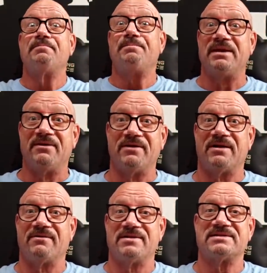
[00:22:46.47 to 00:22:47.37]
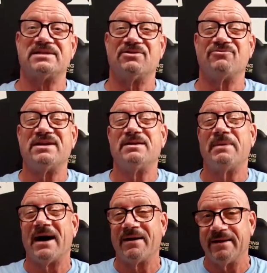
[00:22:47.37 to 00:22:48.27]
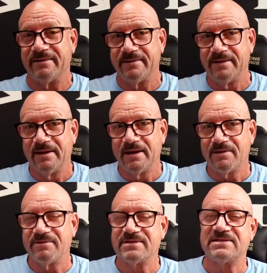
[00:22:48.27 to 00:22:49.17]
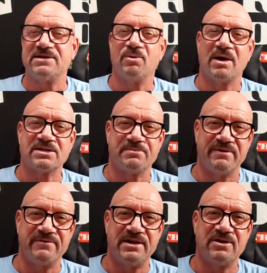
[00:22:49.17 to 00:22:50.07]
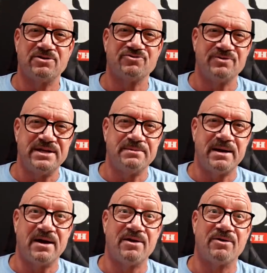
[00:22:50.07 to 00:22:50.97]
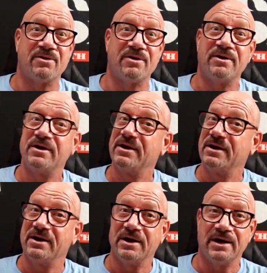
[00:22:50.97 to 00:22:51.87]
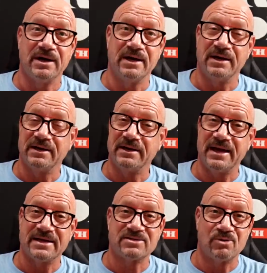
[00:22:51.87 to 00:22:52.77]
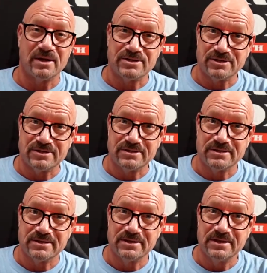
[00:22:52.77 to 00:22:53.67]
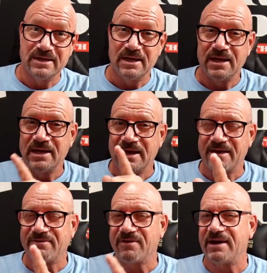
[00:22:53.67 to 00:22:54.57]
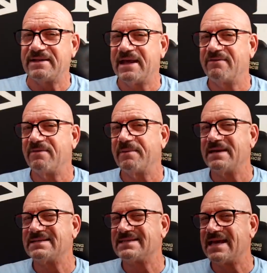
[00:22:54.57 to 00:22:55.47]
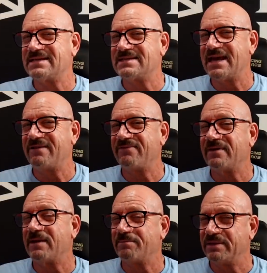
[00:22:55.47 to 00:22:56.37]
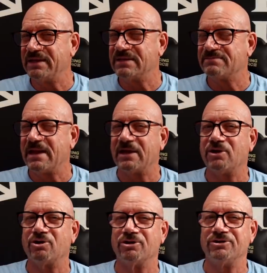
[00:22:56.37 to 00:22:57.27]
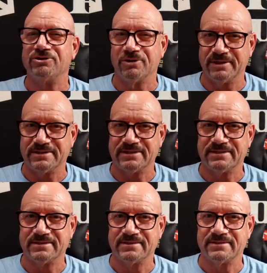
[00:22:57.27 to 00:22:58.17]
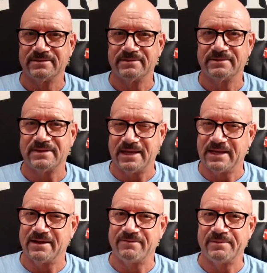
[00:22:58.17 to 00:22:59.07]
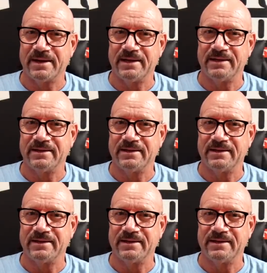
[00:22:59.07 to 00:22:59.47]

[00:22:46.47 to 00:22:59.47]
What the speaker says: Period. I'd rather see you read about it. I'd rather see you watch my videos, read about it, or ask questions. Have a great day, everybody. Stay safe, and please make good choices. Take care, everybody.